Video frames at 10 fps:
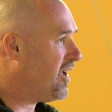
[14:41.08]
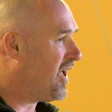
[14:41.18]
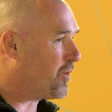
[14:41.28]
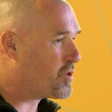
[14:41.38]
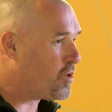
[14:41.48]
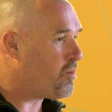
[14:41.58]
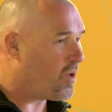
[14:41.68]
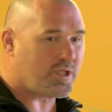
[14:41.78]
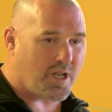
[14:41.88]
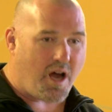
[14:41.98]
It was
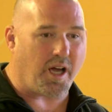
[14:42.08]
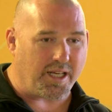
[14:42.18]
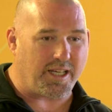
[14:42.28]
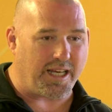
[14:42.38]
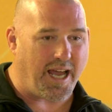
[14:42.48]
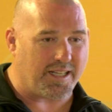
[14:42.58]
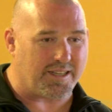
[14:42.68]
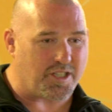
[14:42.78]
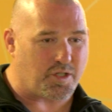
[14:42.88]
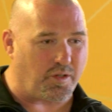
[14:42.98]
almost like he had
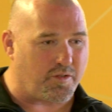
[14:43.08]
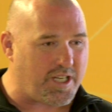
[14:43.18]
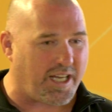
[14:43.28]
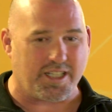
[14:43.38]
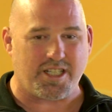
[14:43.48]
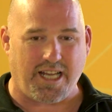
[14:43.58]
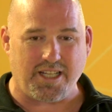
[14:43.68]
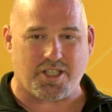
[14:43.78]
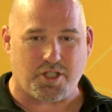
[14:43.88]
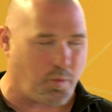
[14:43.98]
this sort of second
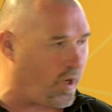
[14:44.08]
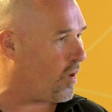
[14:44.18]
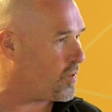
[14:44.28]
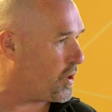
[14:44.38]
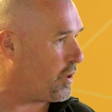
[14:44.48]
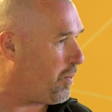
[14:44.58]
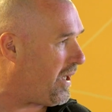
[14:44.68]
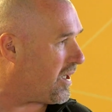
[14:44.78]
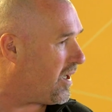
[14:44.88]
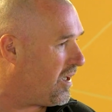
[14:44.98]
sense as to where I was going to
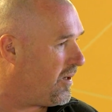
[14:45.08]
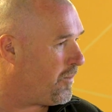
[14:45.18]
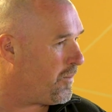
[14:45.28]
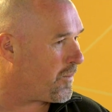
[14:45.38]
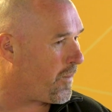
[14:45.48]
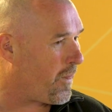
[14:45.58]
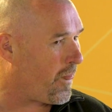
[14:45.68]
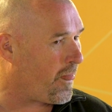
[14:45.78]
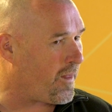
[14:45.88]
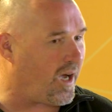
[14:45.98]
be.
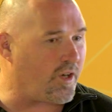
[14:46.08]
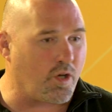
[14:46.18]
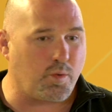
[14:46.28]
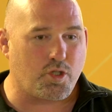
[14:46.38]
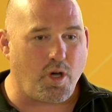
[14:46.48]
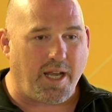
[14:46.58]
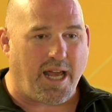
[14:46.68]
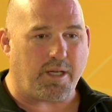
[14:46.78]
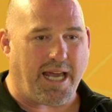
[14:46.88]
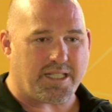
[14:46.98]
And I would try and
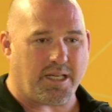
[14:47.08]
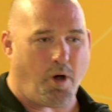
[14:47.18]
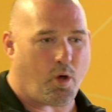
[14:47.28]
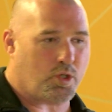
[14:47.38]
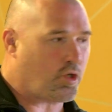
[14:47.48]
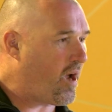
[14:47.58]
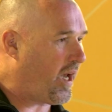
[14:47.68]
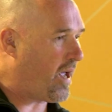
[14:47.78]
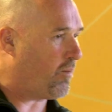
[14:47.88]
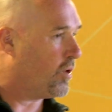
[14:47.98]
outguess him. I would try
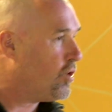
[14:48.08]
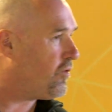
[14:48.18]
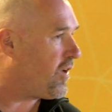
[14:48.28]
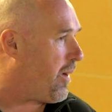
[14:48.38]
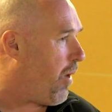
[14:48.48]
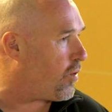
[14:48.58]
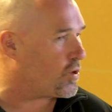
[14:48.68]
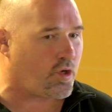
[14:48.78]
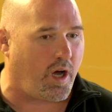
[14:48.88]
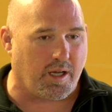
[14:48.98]
and outmaneuver him. I
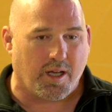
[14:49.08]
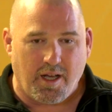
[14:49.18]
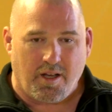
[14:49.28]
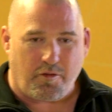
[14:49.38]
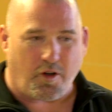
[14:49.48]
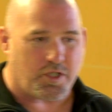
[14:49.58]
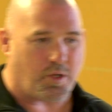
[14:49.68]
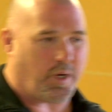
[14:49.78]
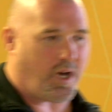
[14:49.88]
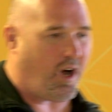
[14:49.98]
would try and find
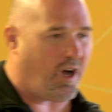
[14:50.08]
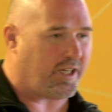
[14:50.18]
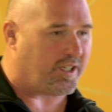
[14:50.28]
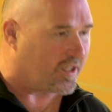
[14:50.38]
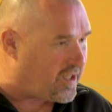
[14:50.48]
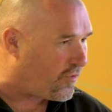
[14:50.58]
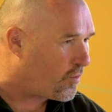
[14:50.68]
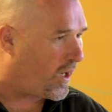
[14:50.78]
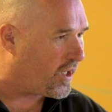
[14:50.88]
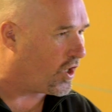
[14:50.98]
somewhere to hide and a
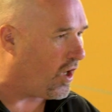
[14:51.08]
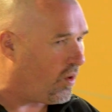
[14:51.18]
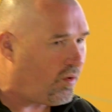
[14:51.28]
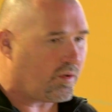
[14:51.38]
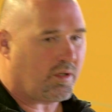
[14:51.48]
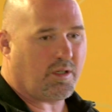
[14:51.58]
different way to go.